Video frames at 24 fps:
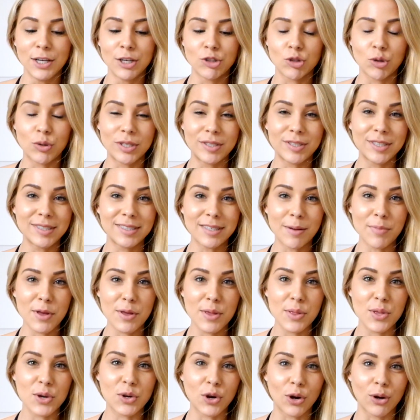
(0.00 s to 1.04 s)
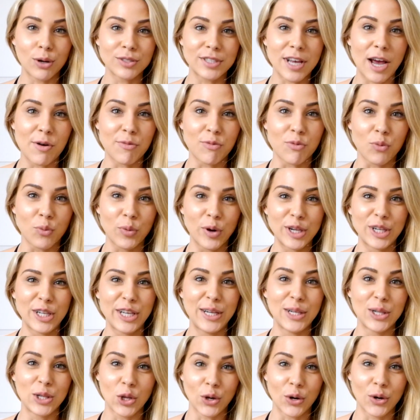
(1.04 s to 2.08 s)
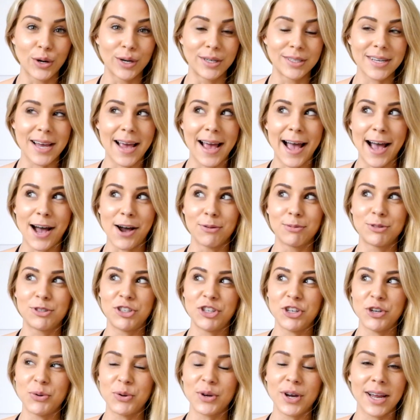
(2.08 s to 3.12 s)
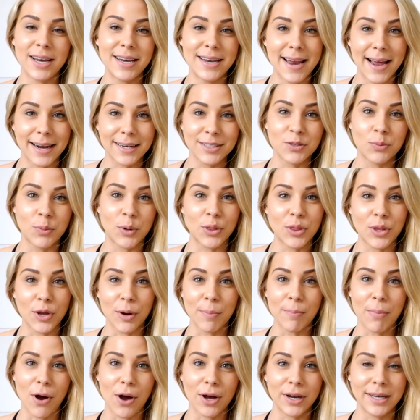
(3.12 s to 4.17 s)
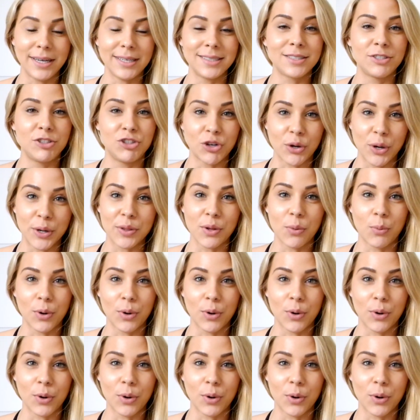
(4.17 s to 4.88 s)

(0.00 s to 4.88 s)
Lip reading: So this is something that the girls have really learned how to connect with their bodies during the